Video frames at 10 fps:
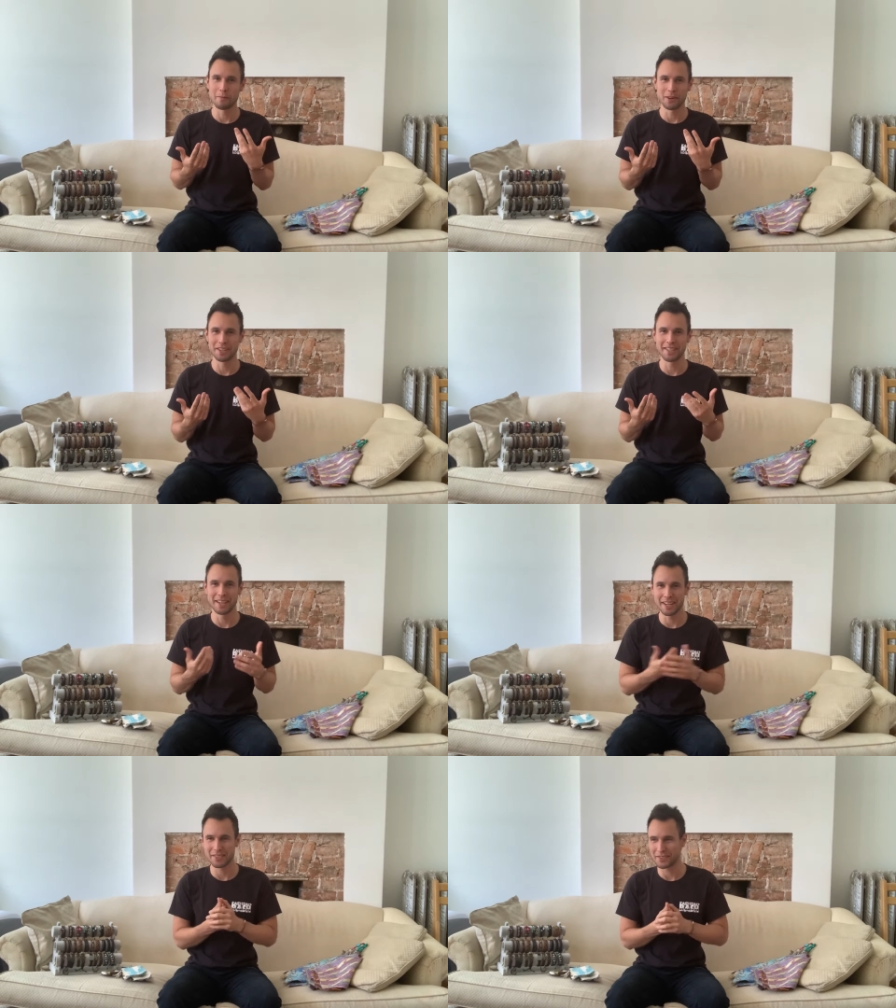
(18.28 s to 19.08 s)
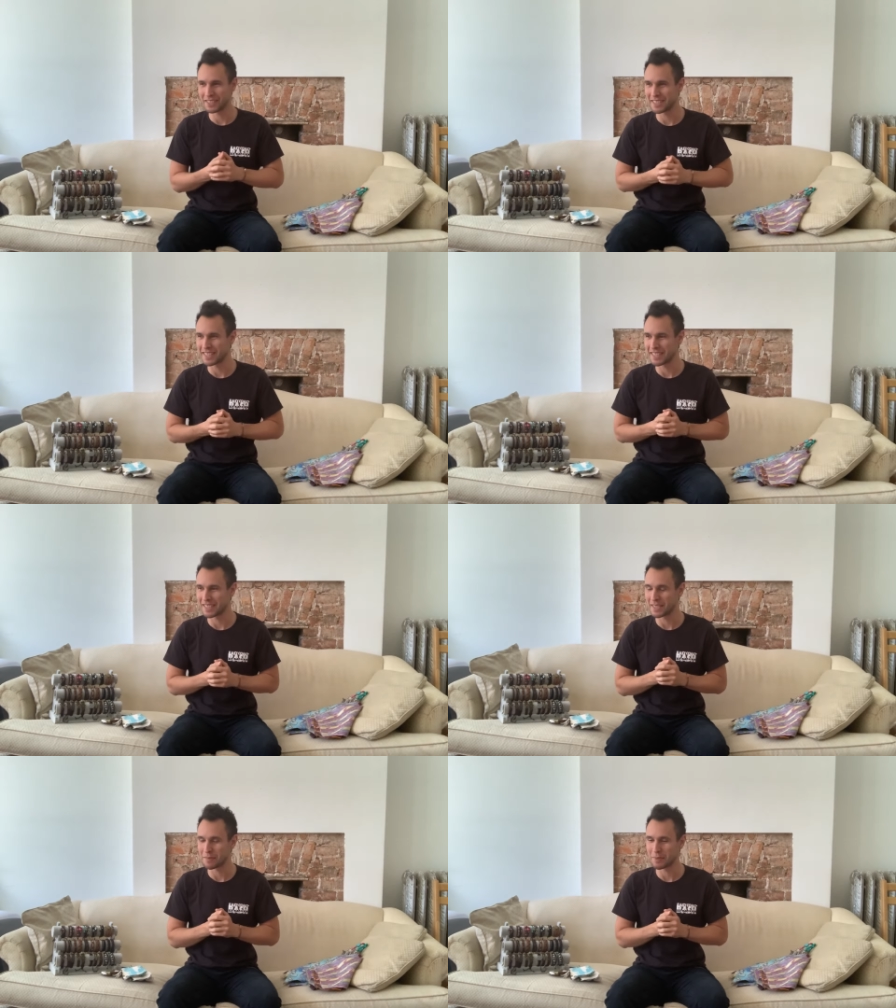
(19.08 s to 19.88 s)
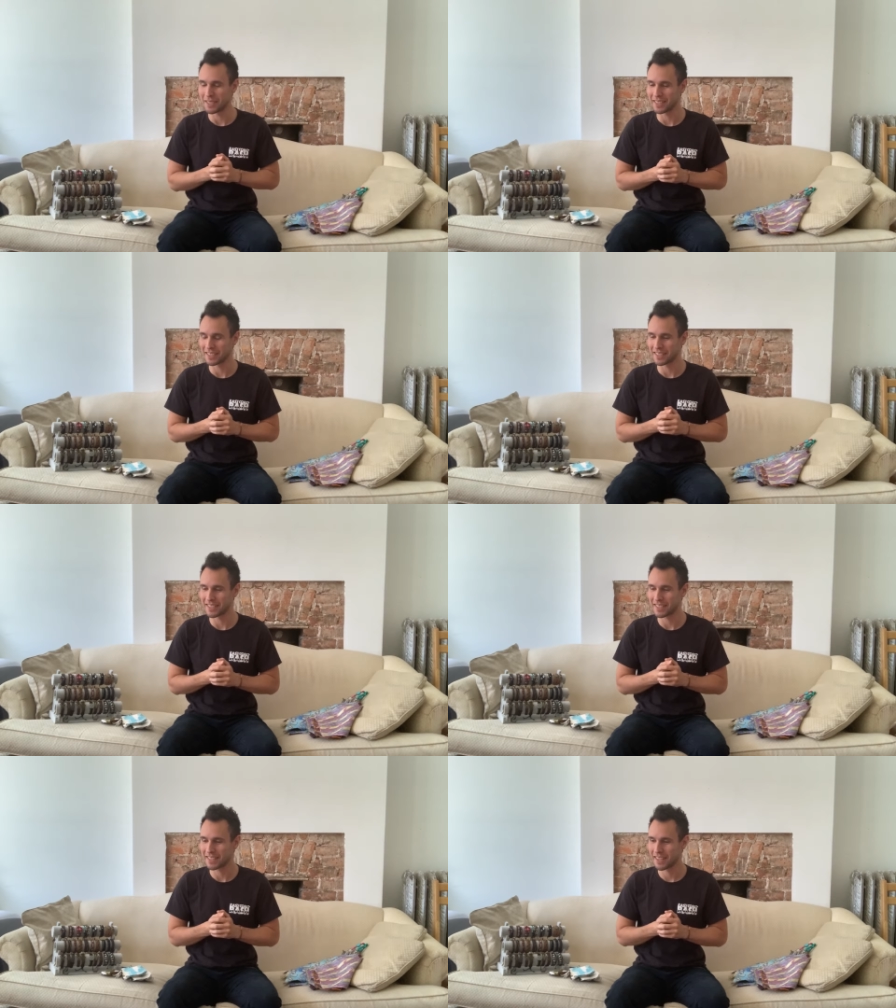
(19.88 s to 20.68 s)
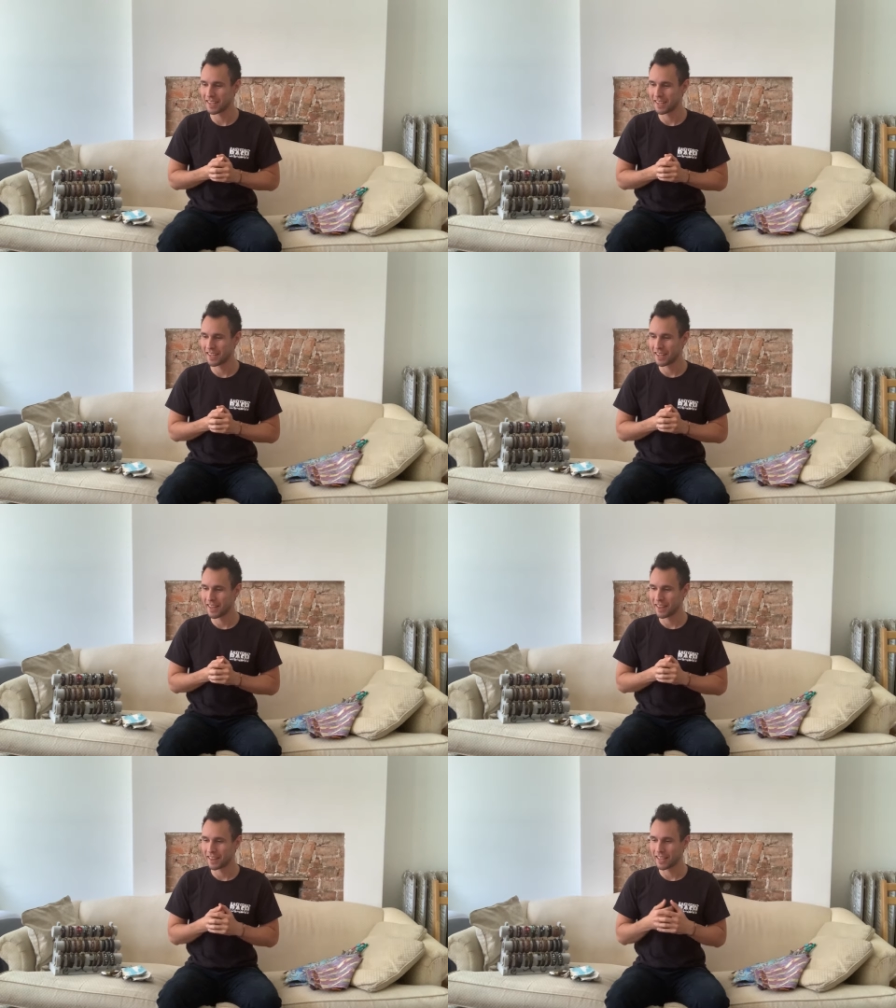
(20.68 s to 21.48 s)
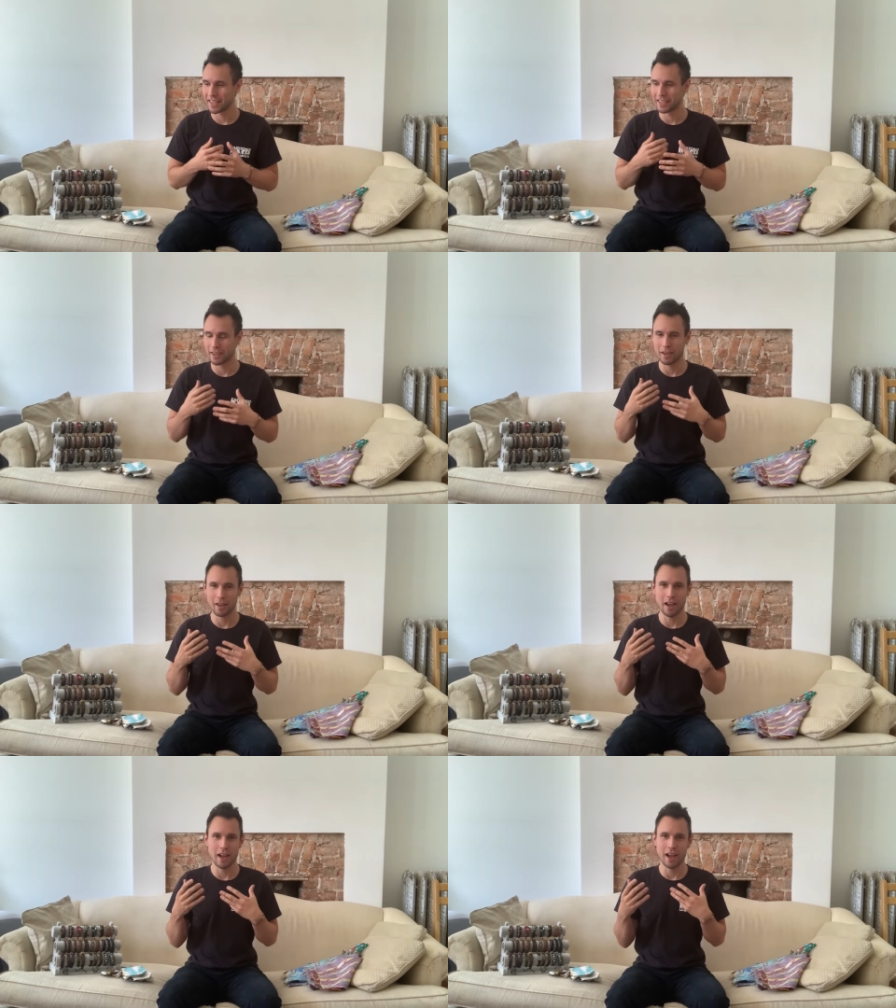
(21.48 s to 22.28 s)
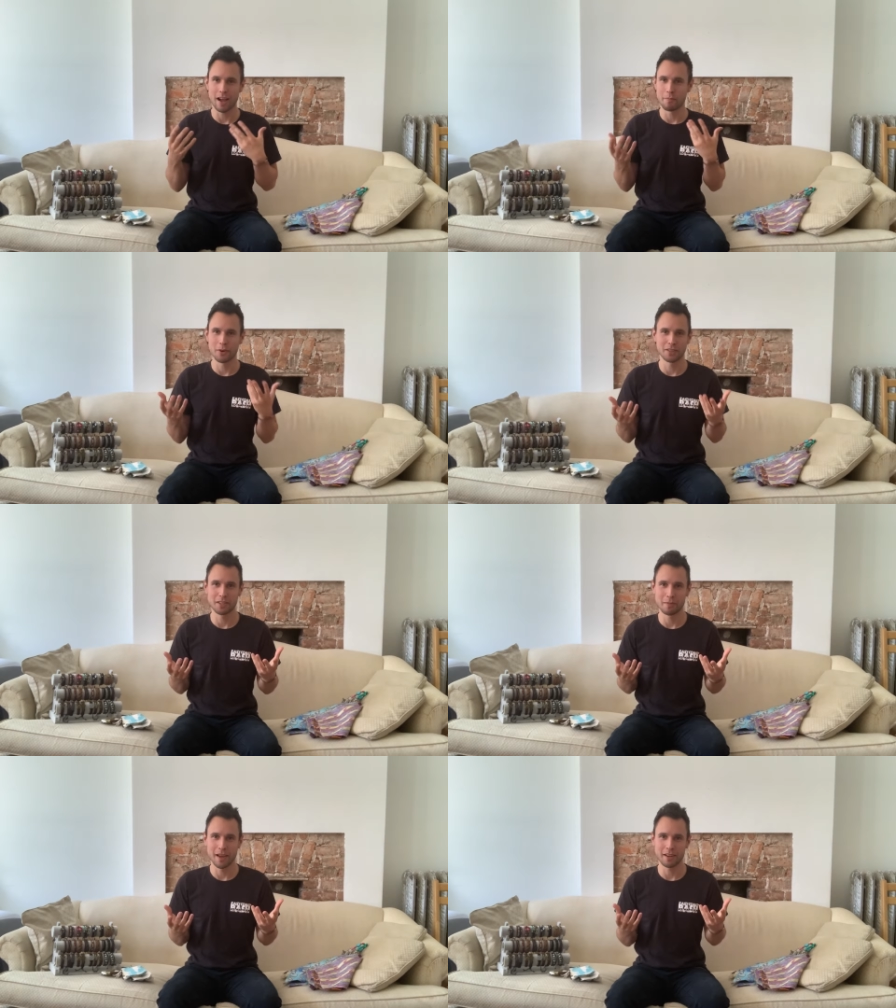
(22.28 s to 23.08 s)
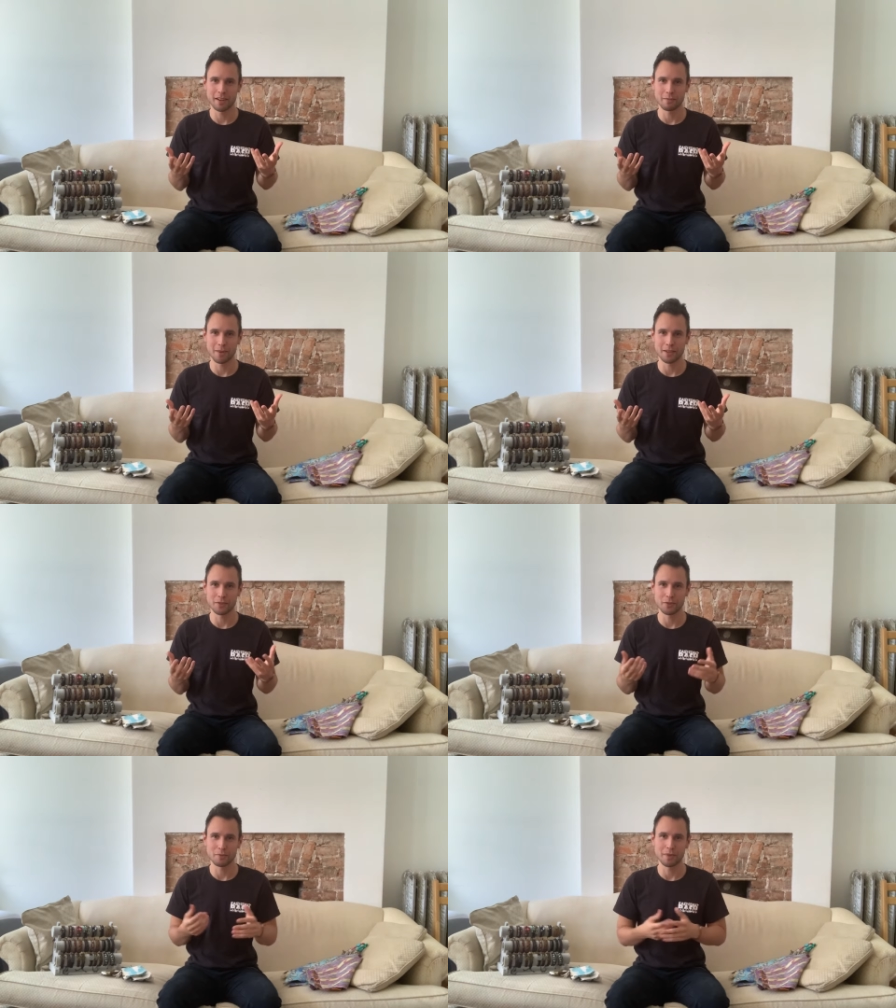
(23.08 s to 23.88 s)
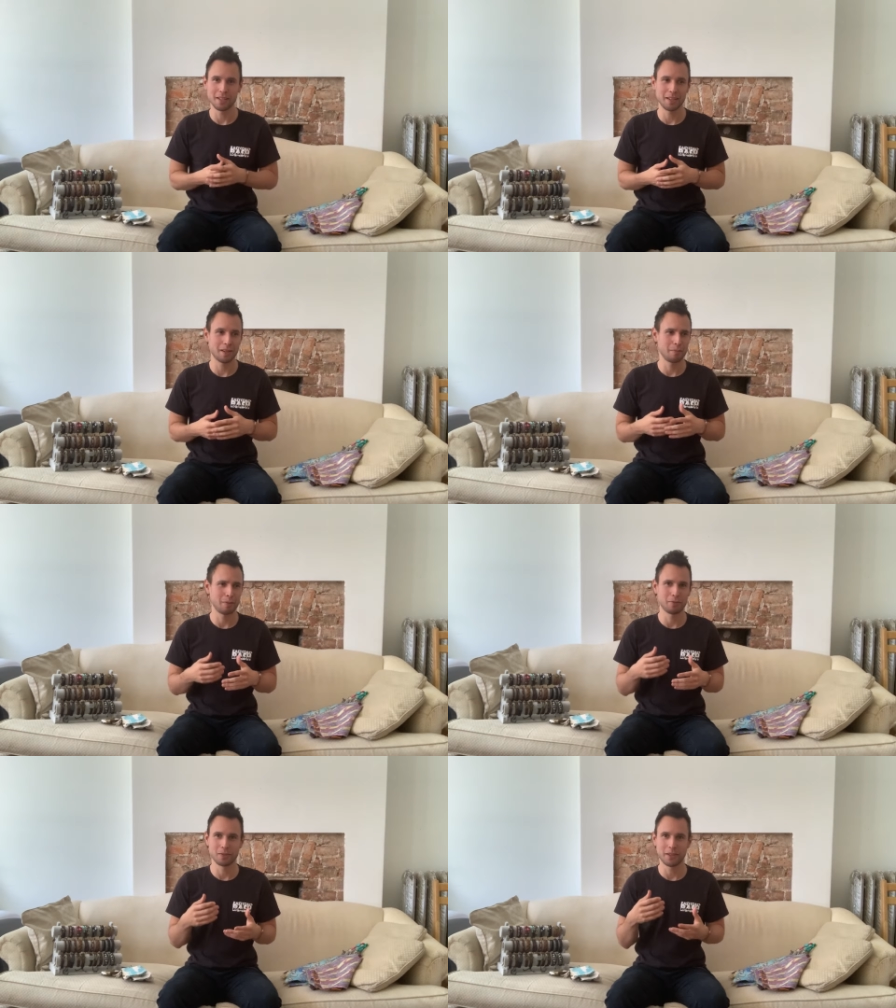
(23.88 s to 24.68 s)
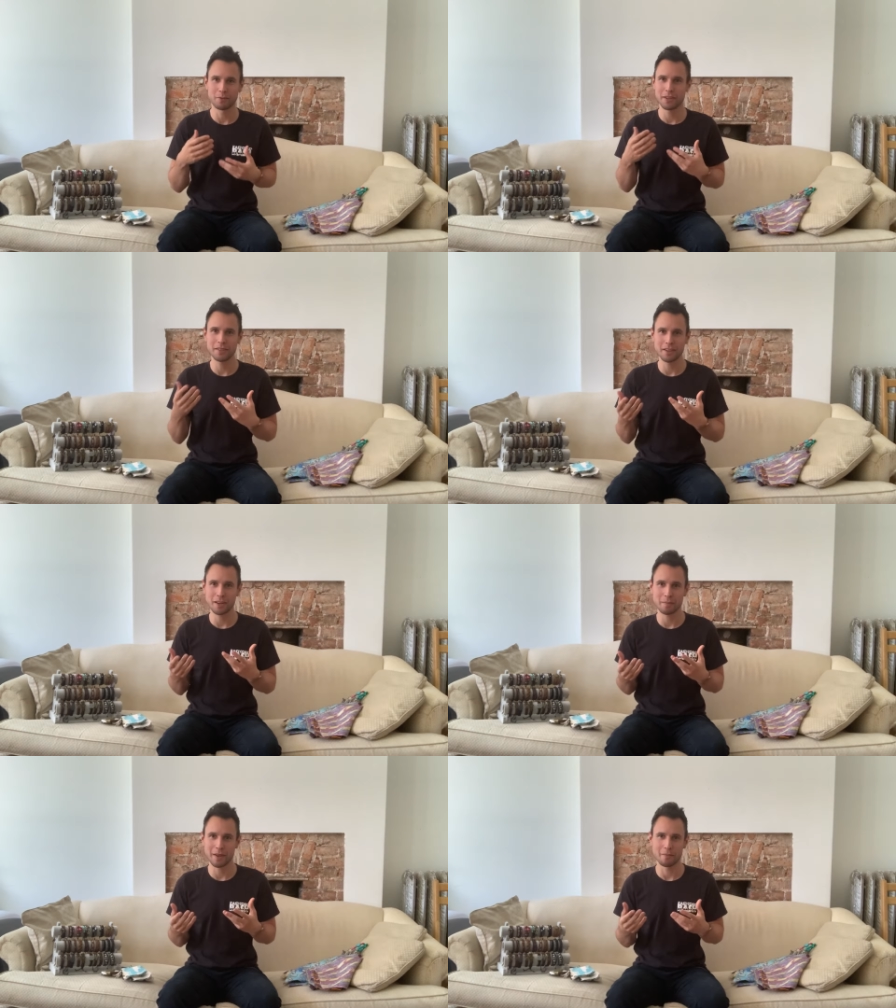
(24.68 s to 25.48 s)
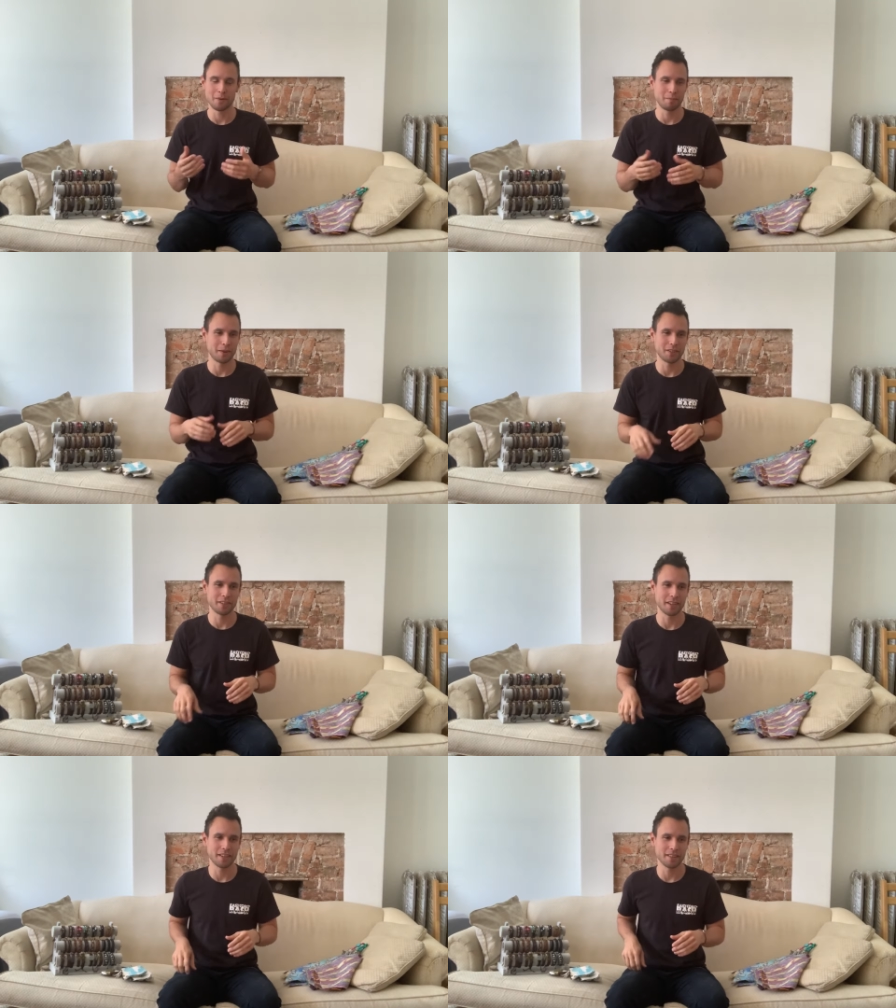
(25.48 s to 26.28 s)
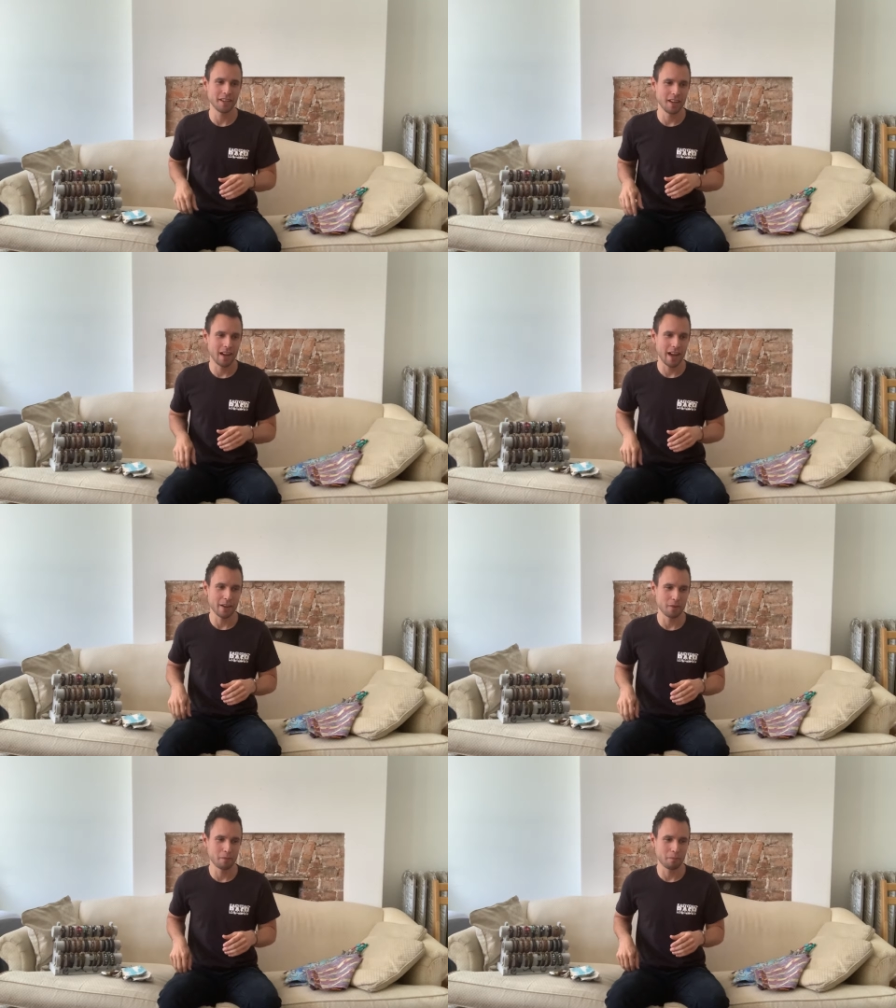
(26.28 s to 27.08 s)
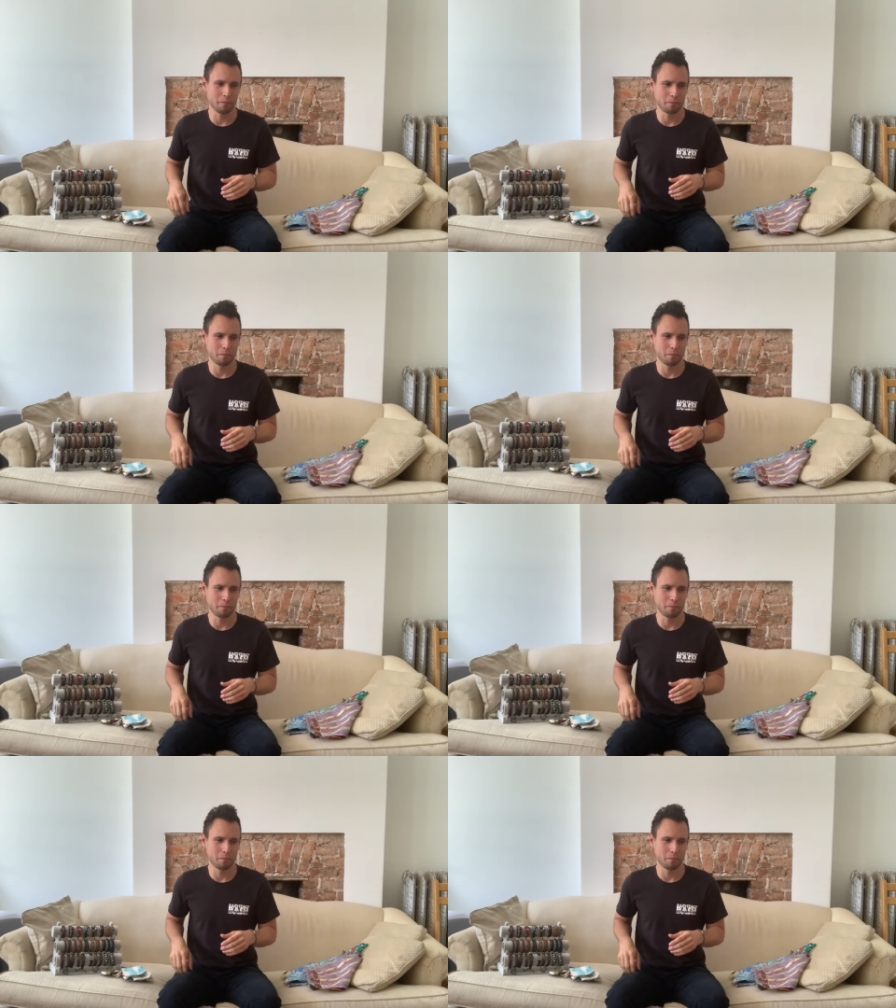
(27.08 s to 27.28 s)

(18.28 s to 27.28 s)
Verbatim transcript: merchandise really is because, like, I posted about it on my social media. People were like, what are you talking about merchandise? I don't